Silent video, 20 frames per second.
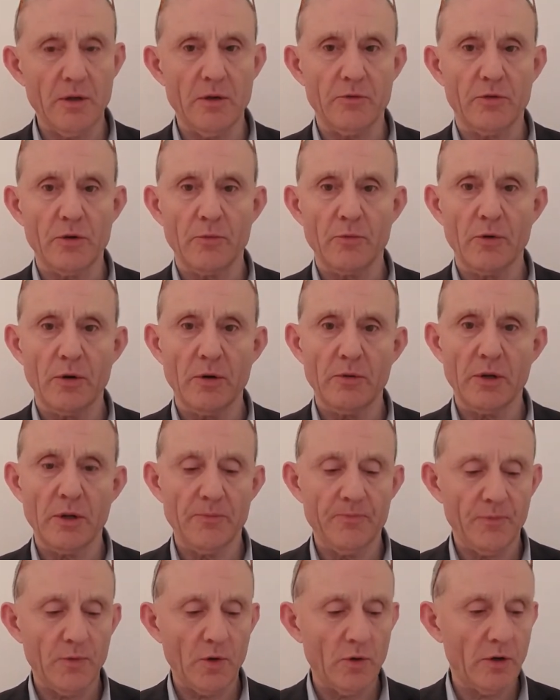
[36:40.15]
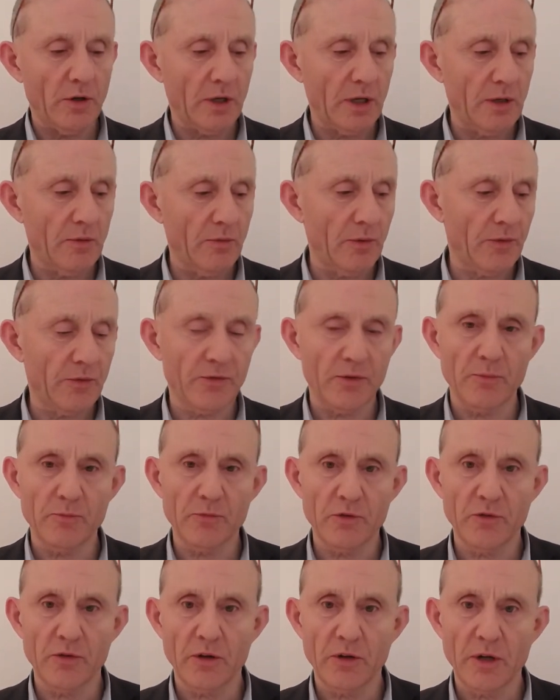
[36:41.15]
So I'm going to deal with
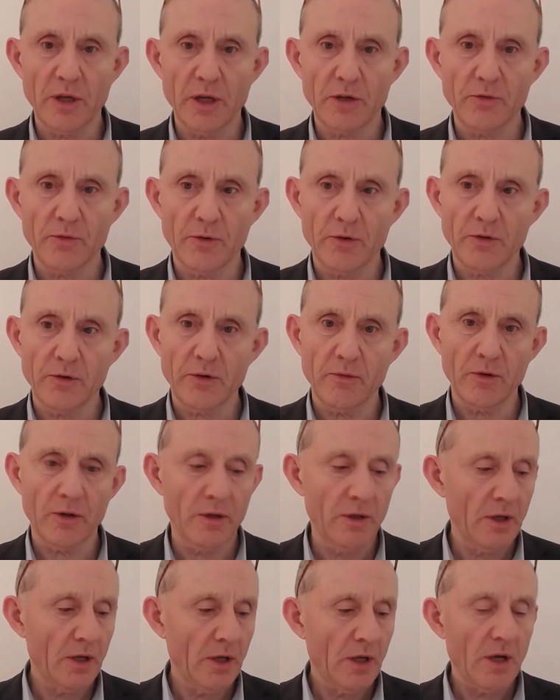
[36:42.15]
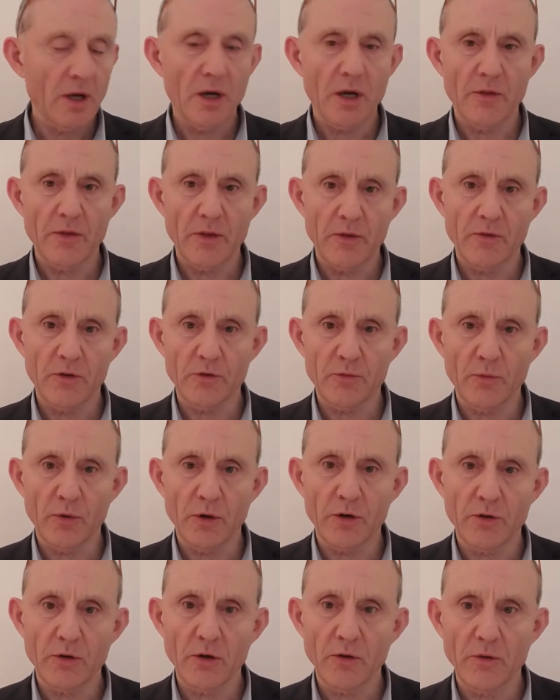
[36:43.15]
Simpson's index first of all, and then there's one
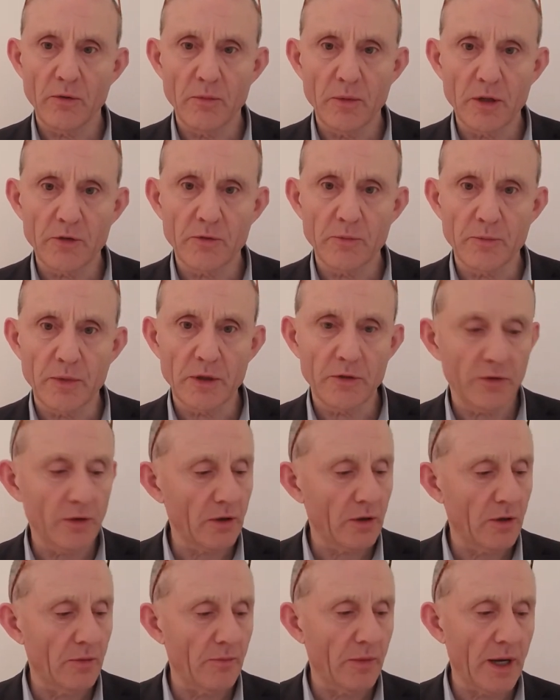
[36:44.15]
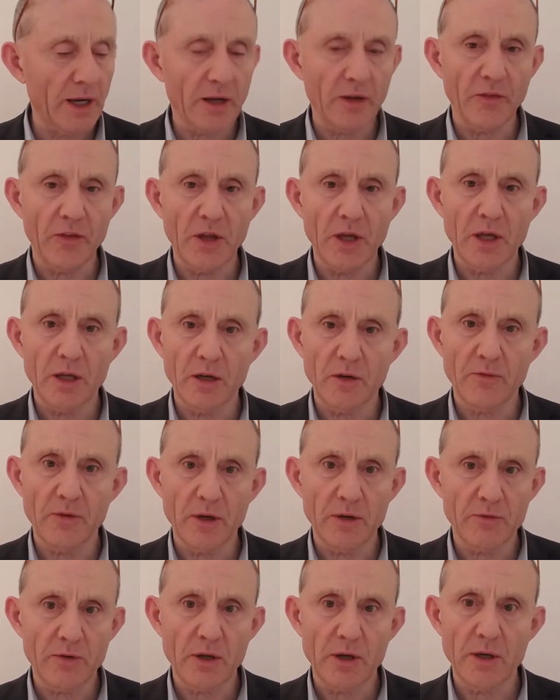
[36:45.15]
or two other bits and pieces. I'll come back at the end if I
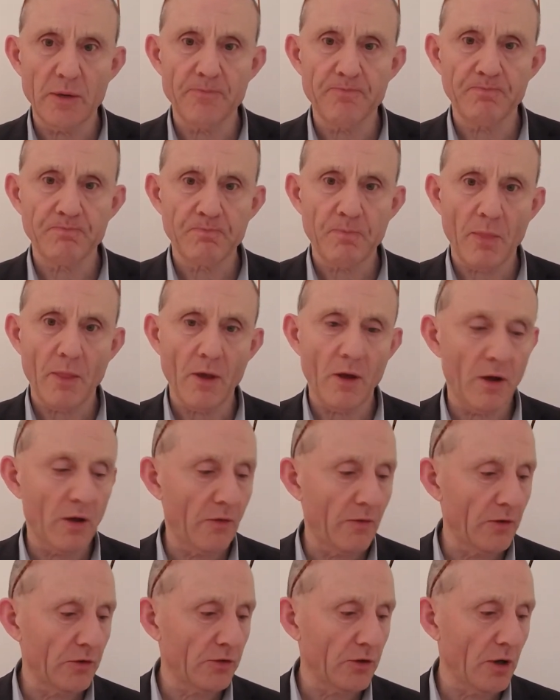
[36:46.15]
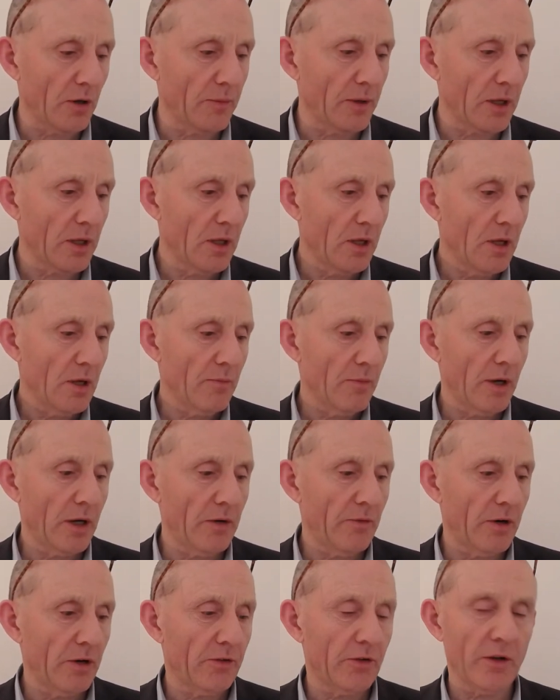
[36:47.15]
have time on this topic.
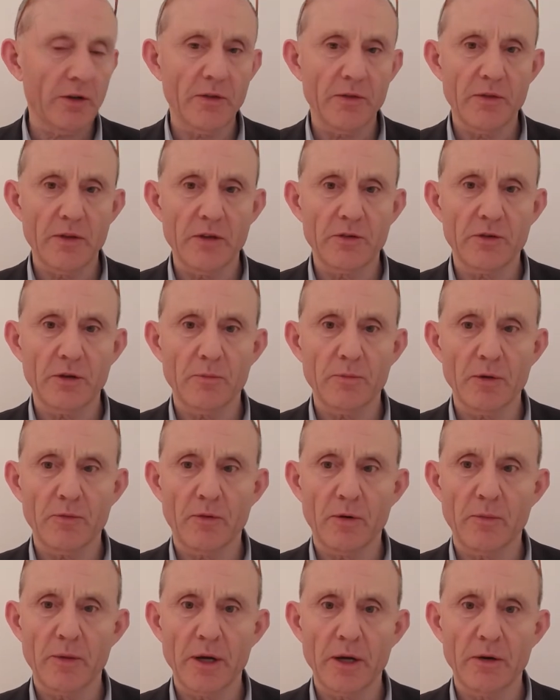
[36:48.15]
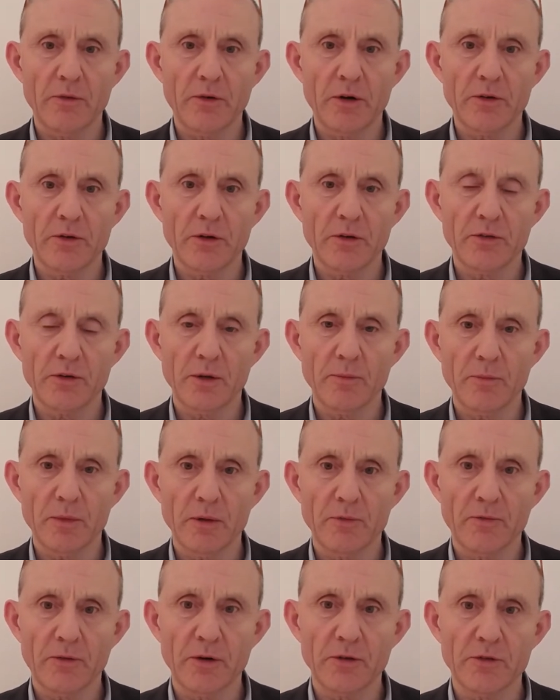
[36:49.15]
Biodiversity. The
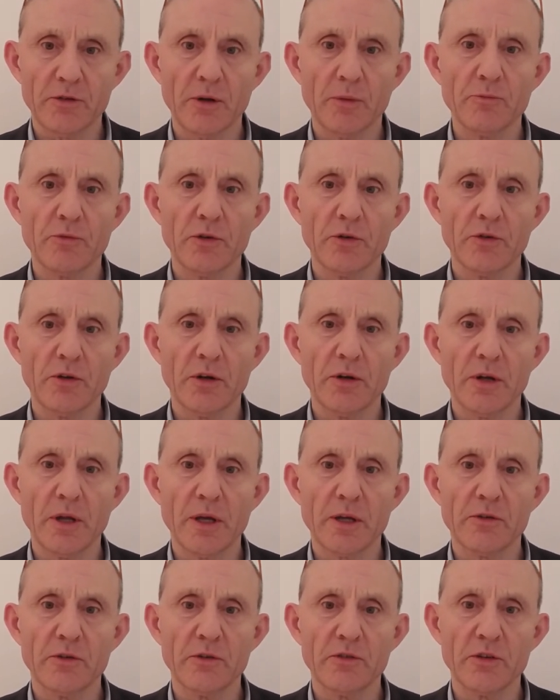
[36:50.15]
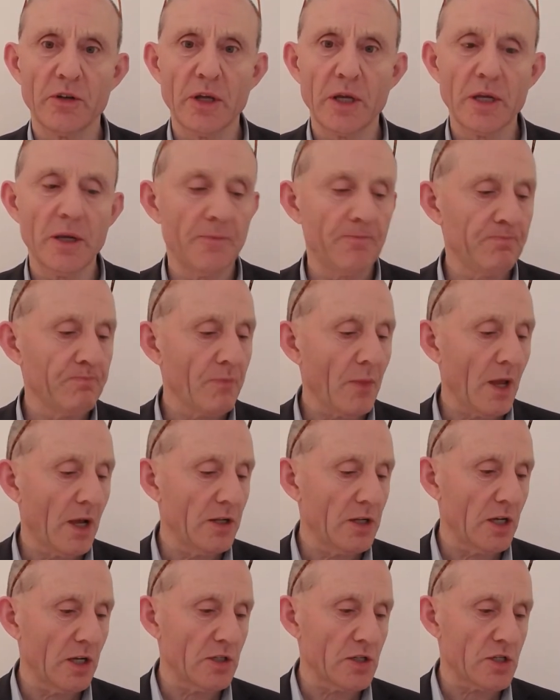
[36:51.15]
symbol for Simpson's index is D,
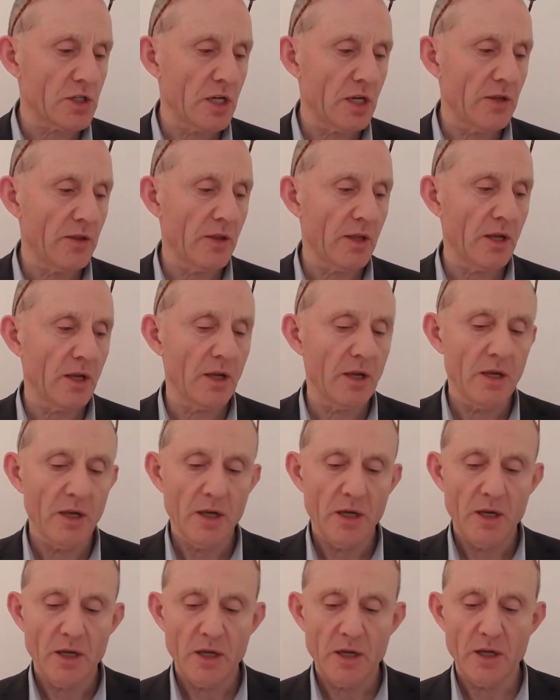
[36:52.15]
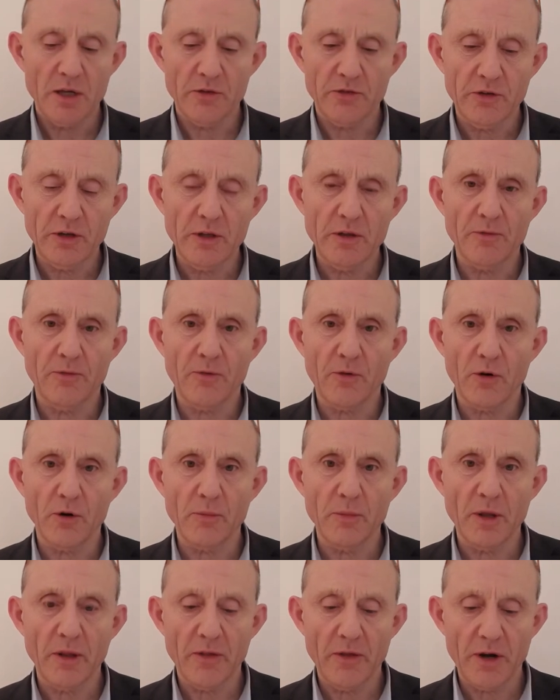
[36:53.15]
and you can see the
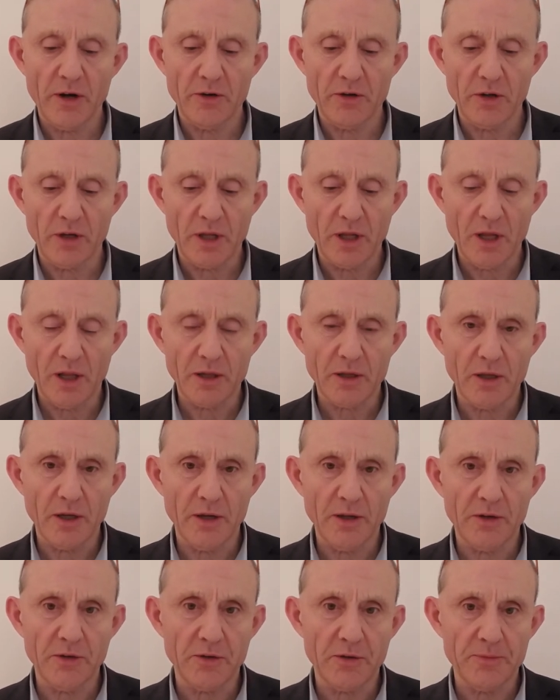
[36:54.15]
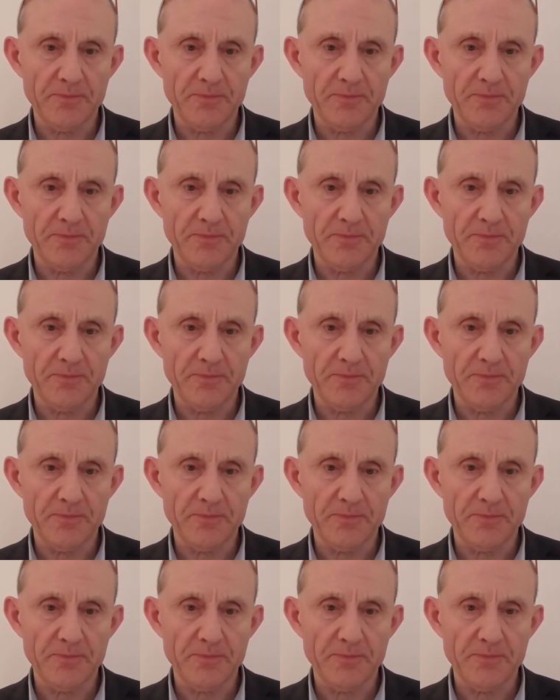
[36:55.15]
formula there to calculate.